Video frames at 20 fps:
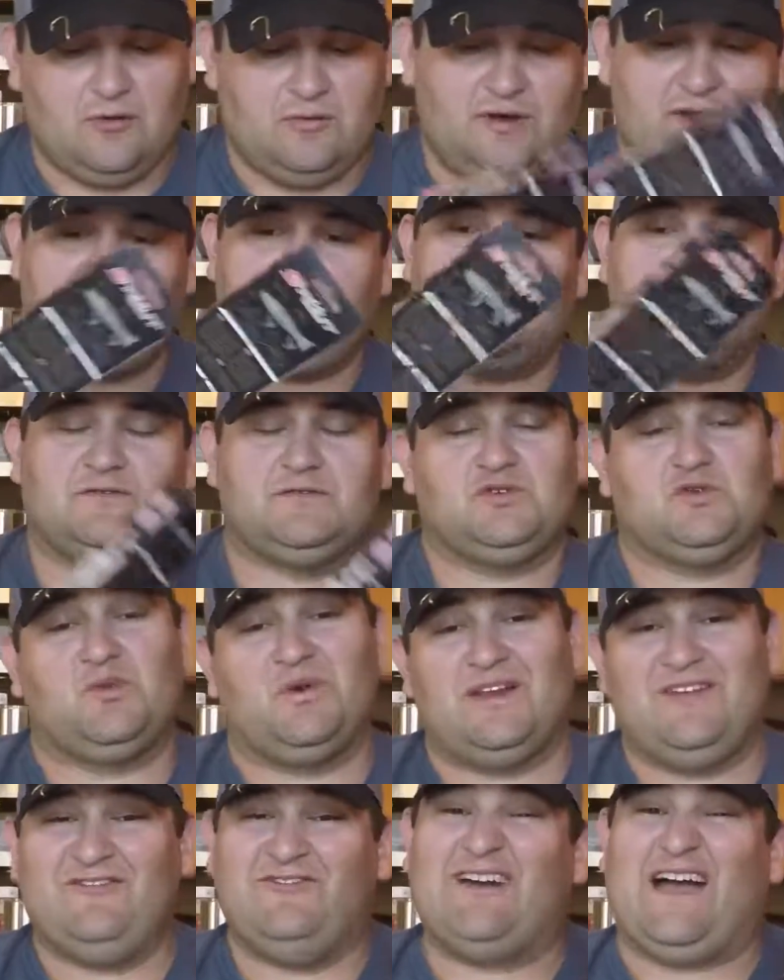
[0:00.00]
Retails for
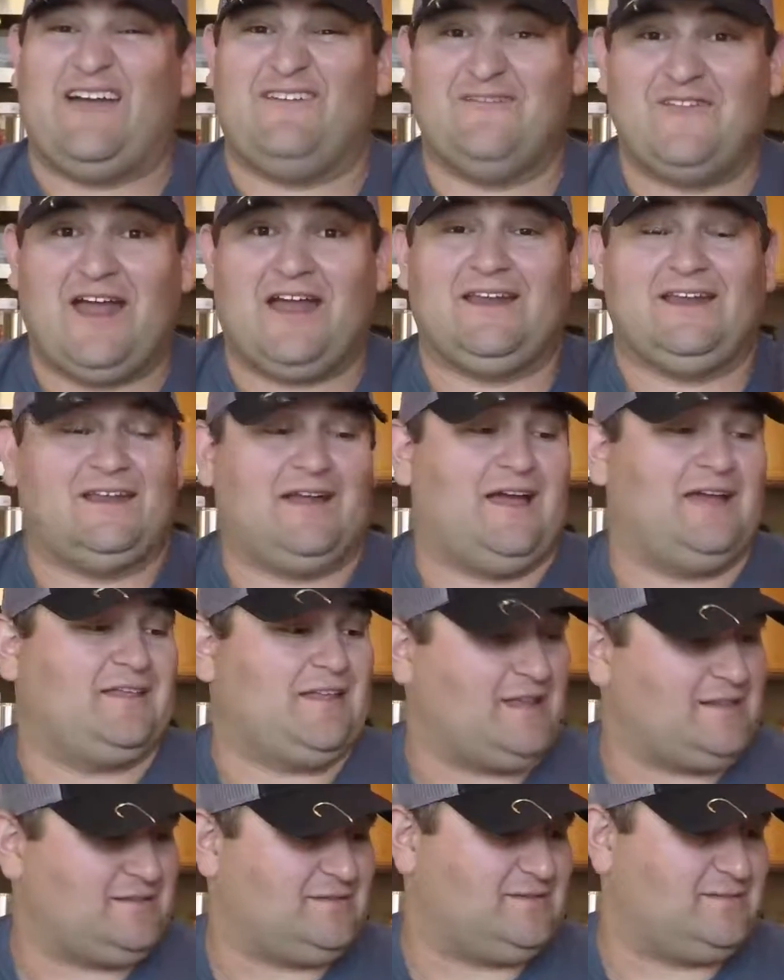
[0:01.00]
$25.99.
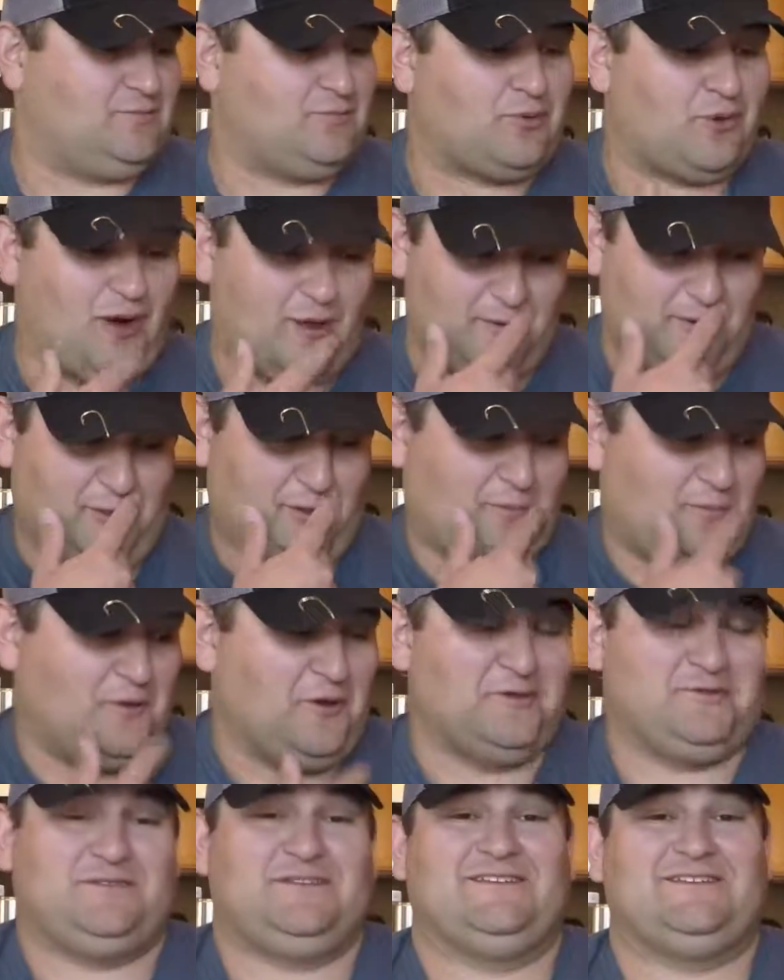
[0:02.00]
That's probably the
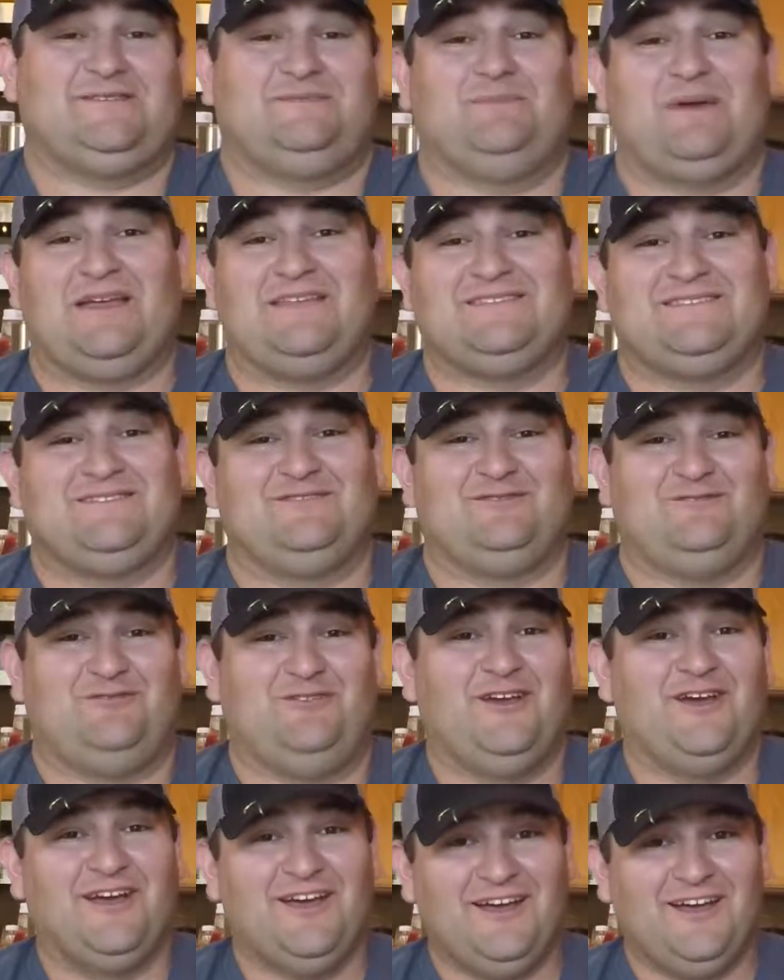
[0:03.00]
most expensive
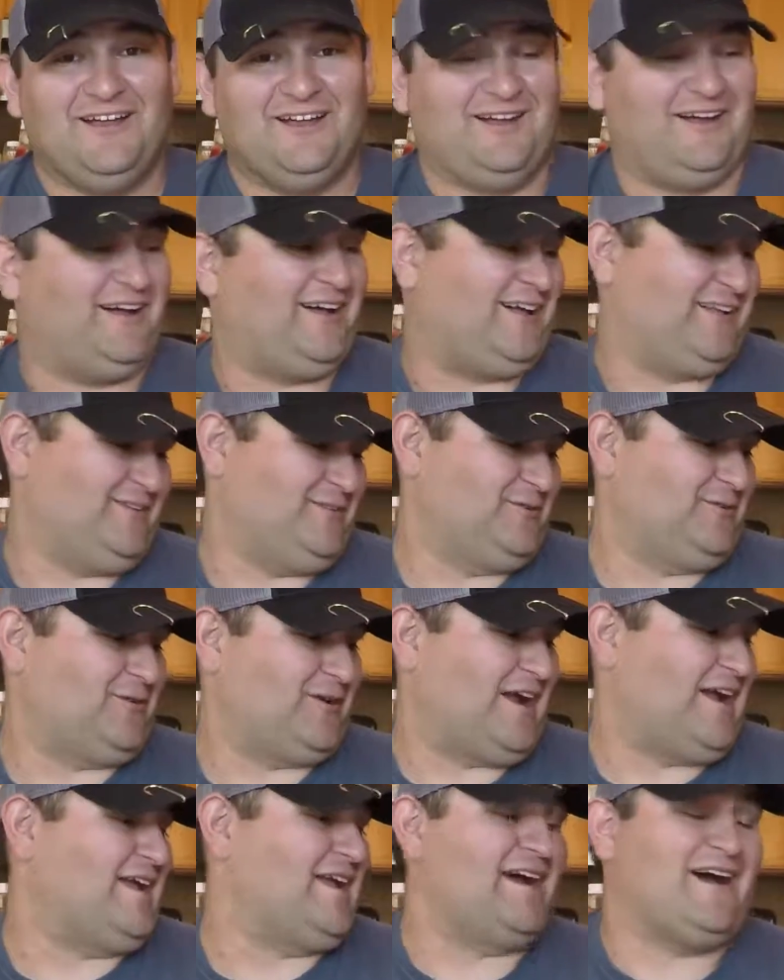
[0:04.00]
lure
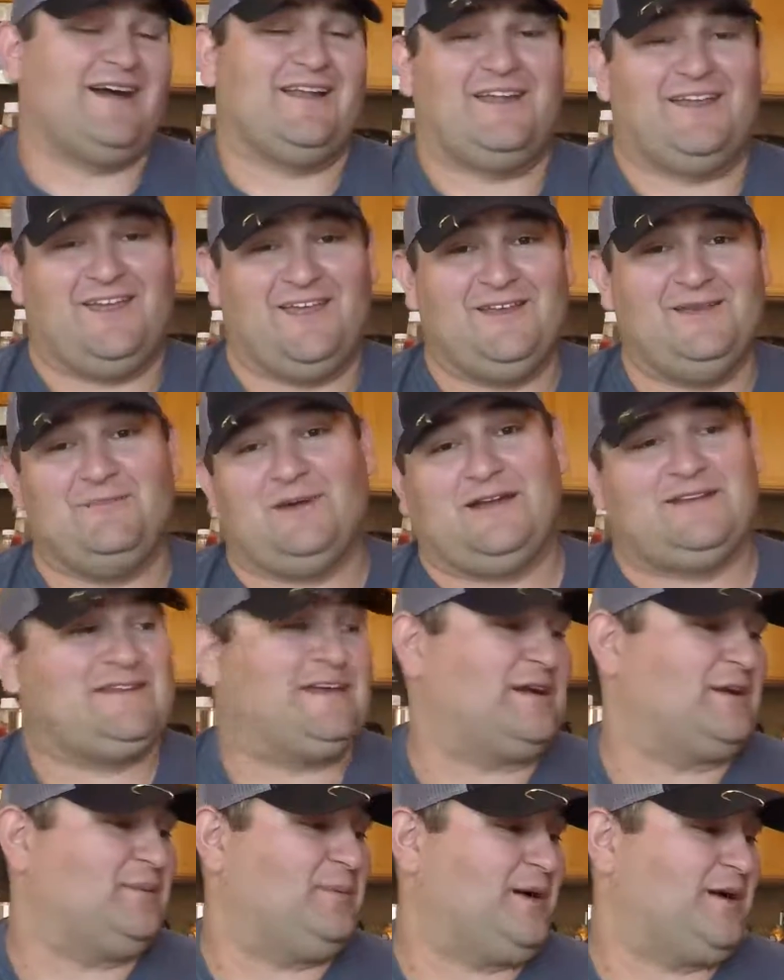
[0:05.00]
I got in my
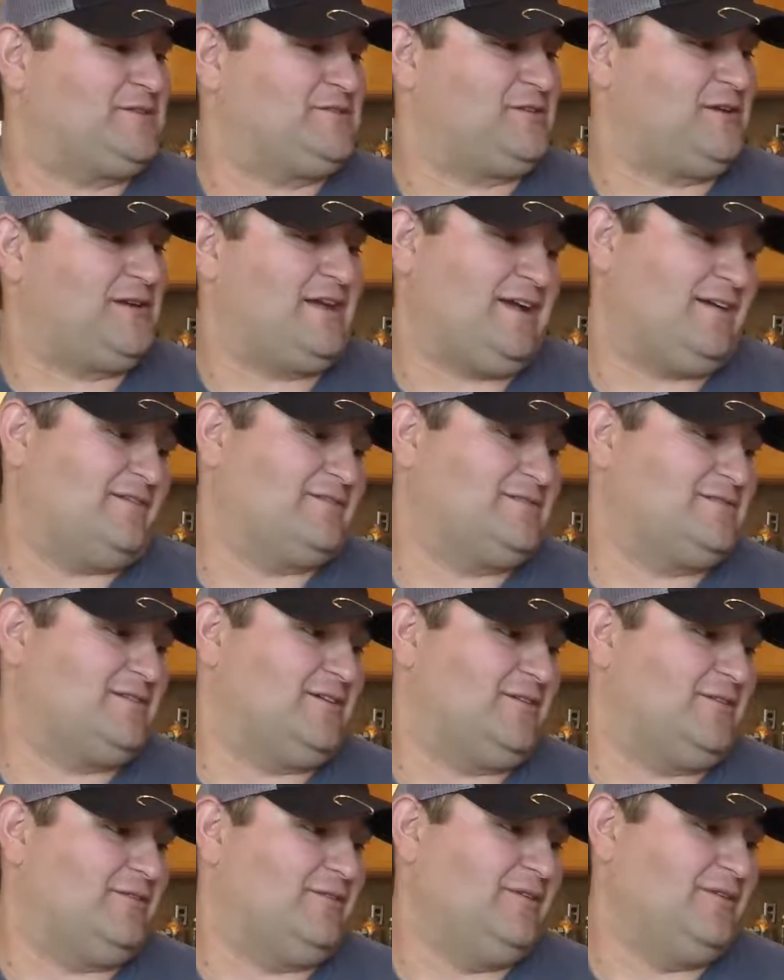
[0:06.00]
tackle box right now.
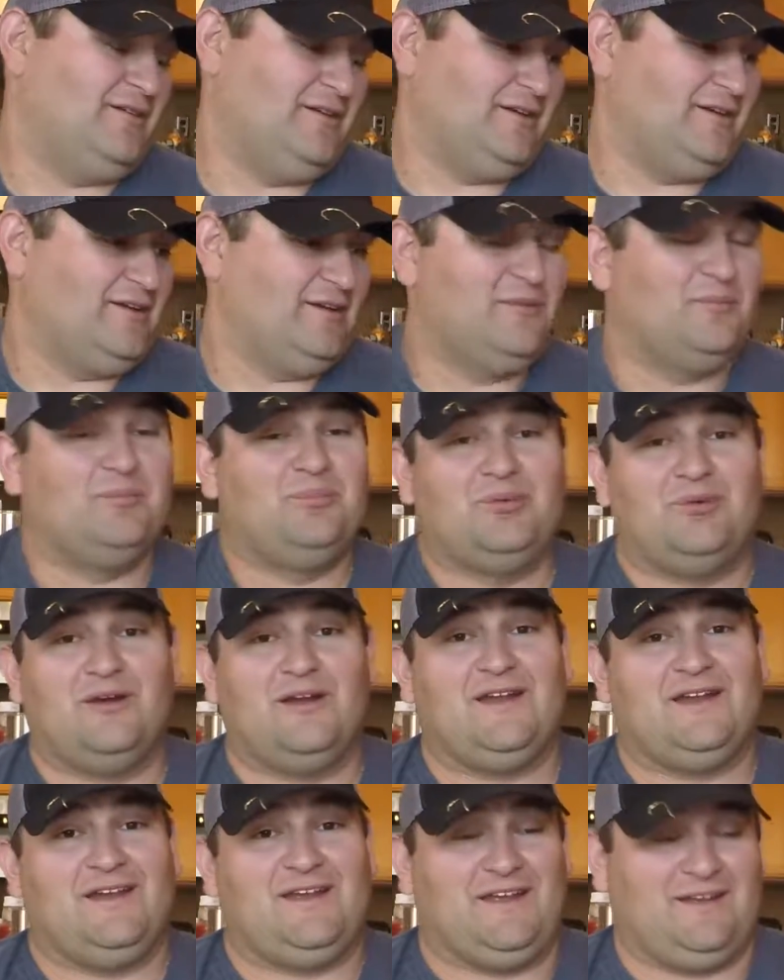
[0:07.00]
So,
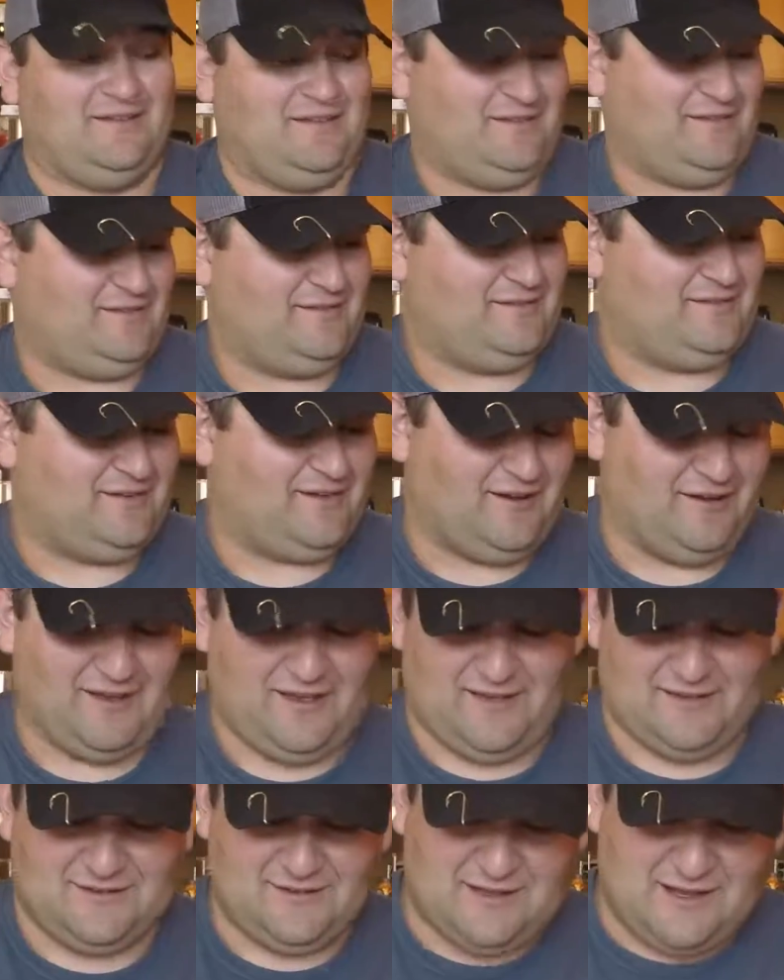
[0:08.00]
pretty neat.
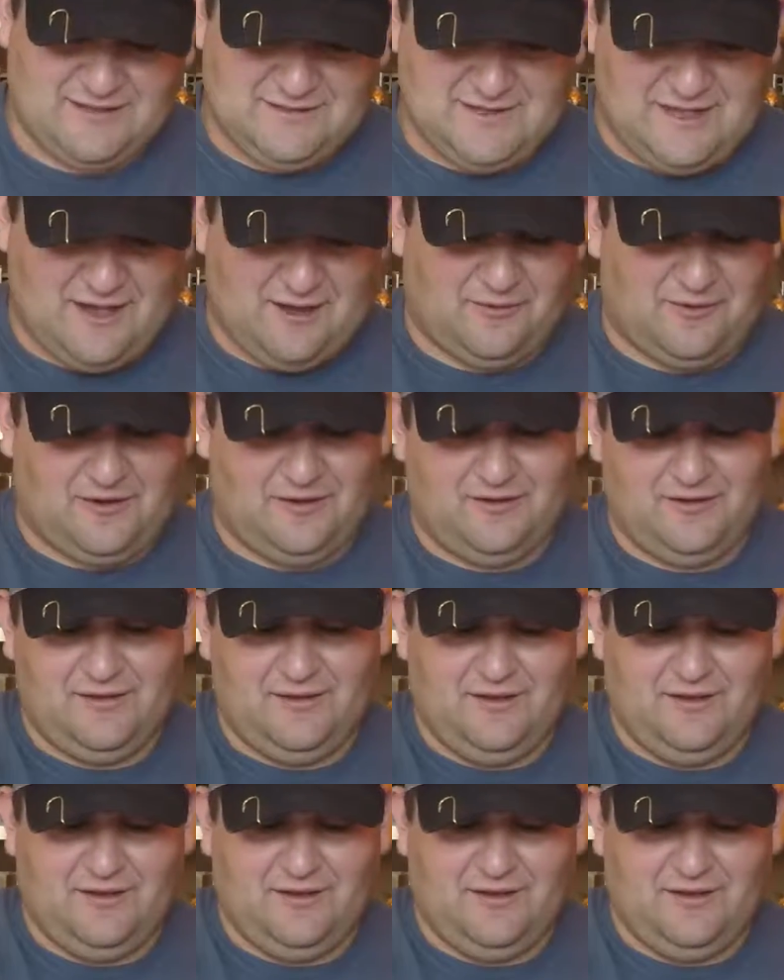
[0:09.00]
Okay, so that's that one.